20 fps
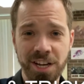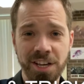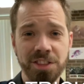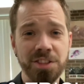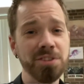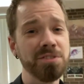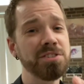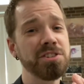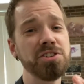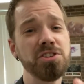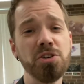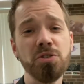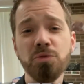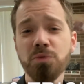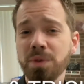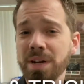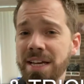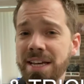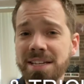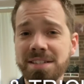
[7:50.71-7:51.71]
There is no
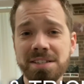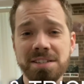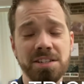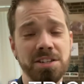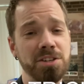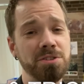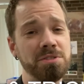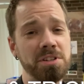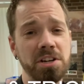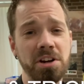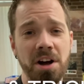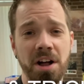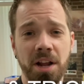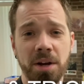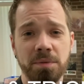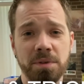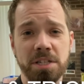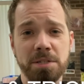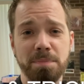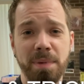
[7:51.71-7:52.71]
reason to use a call
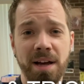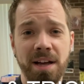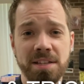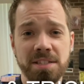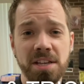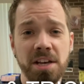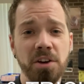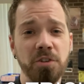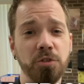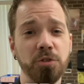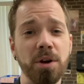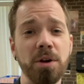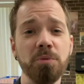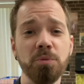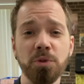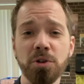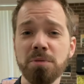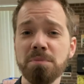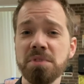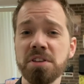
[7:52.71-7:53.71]
and response for a
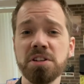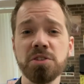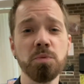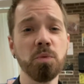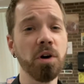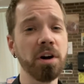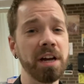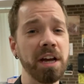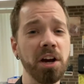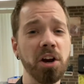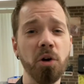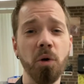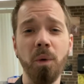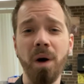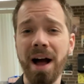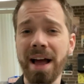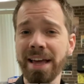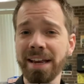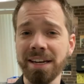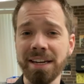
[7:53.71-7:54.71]
room that is working
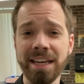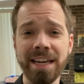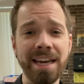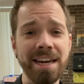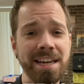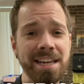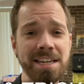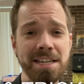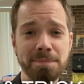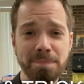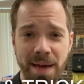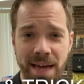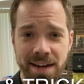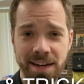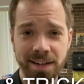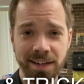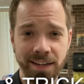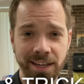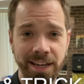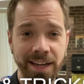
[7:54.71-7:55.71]
quietly and
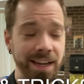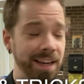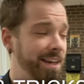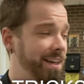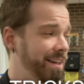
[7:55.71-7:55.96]
independently.